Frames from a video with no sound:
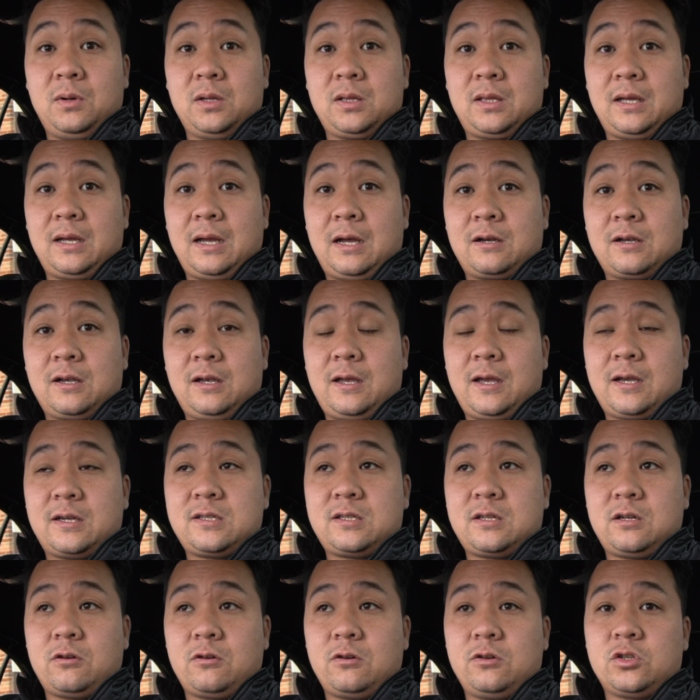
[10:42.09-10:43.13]
but the
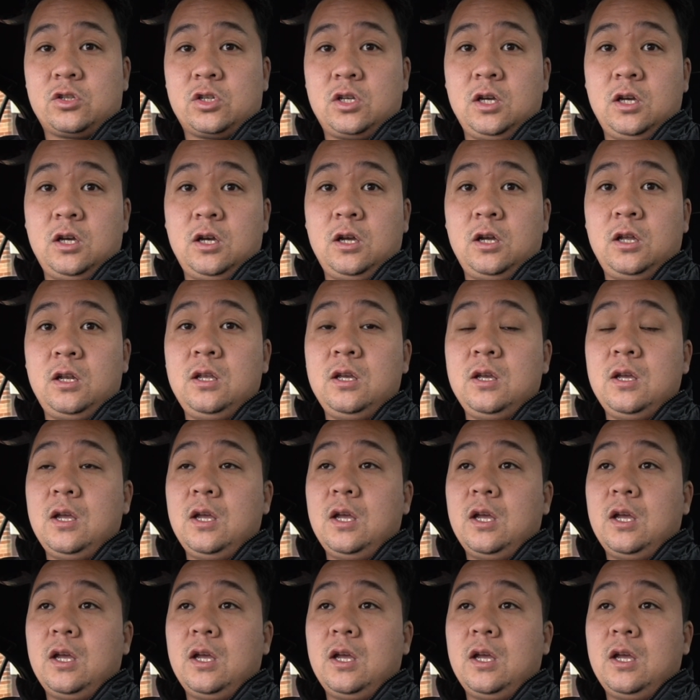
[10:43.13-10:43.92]
exterior is good.